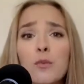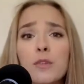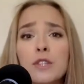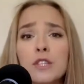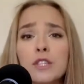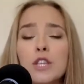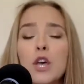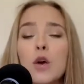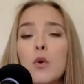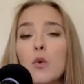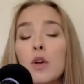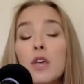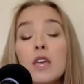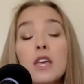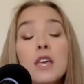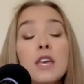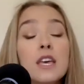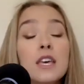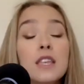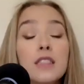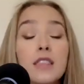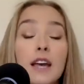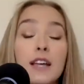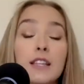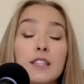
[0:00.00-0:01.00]
And so
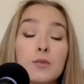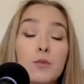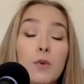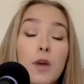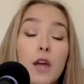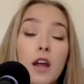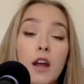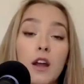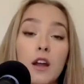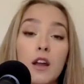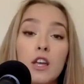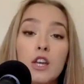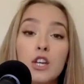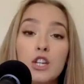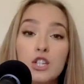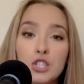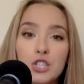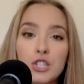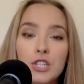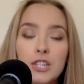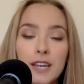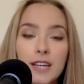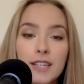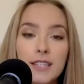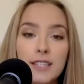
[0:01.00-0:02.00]
that's where
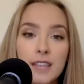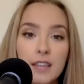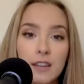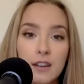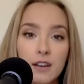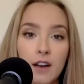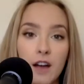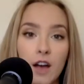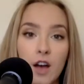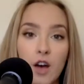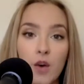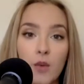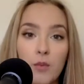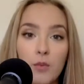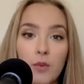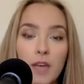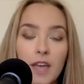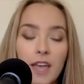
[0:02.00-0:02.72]
she does let her help.